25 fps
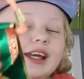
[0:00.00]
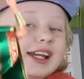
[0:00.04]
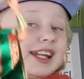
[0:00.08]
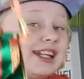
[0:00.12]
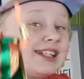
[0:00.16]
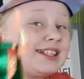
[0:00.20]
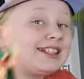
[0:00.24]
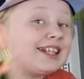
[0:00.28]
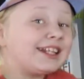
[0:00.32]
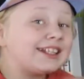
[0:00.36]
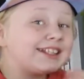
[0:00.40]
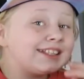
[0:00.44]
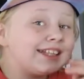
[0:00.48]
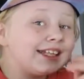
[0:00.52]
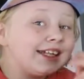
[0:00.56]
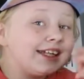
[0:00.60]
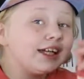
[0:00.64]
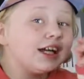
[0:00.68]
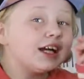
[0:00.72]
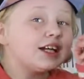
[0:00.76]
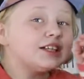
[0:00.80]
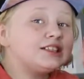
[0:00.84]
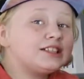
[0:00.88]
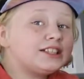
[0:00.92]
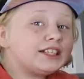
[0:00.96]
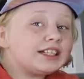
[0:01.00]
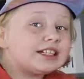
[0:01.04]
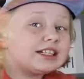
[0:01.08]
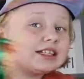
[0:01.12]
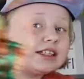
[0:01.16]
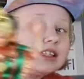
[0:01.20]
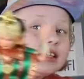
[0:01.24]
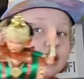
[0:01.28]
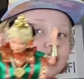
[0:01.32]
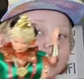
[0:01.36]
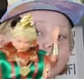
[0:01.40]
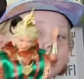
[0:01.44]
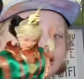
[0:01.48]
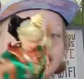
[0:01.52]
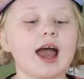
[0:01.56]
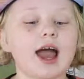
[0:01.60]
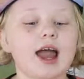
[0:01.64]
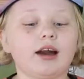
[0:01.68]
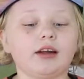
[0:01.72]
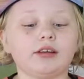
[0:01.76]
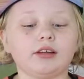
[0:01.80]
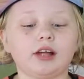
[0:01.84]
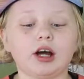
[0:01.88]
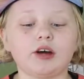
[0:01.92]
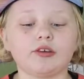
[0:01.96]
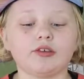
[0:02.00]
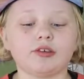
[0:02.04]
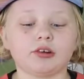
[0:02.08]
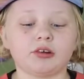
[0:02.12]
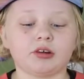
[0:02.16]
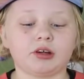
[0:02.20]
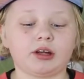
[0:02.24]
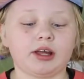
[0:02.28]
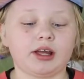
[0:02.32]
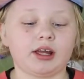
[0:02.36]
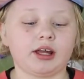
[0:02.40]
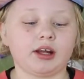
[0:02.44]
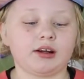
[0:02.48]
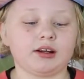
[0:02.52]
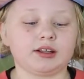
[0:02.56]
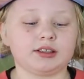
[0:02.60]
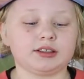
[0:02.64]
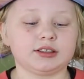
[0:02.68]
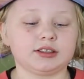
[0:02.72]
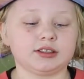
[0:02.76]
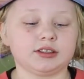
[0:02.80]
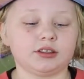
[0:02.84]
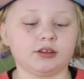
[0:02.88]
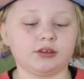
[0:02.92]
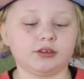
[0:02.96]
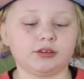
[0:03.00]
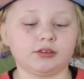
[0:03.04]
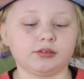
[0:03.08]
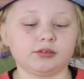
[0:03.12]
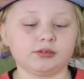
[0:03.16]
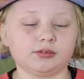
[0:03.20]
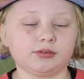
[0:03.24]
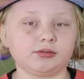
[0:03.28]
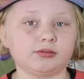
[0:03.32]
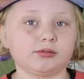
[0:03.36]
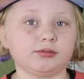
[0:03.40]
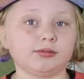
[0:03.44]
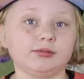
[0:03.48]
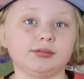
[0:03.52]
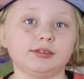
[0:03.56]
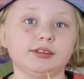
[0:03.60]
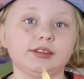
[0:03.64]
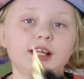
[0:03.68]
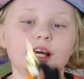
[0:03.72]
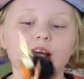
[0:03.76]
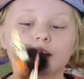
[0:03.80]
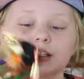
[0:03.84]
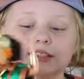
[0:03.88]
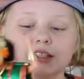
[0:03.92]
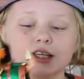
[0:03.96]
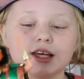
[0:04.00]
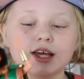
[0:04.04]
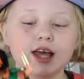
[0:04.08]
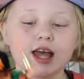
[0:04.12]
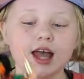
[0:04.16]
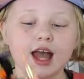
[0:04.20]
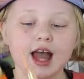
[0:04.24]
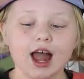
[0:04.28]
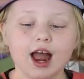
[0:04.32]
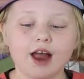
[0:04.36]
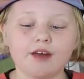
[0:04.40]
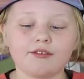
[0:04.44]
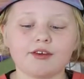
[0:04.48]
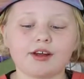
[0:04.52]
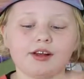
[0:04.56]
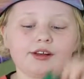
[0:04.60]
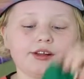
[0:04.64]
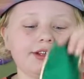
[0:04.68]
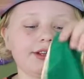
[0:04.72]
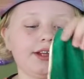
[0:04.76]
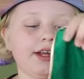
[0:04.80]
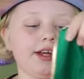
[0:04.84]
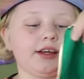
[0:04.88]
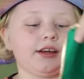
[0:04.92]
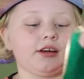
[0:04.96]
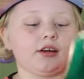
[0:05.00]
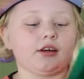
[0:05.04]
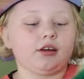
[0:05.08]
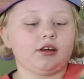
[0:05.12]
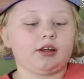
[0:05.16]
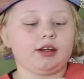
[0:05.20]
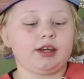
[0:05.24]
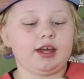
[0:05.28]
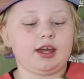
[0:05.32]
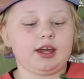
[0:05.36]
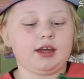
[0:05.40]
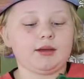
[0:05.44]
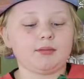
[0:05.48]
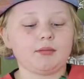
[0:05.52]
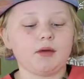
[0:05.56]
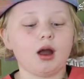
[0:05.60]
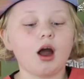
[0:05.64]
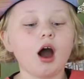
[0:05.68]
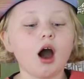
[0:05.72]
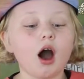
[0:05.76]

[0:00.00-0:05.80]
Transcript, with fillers: I get a 60? 60? I love her hair. It's so nice. I really like her cape.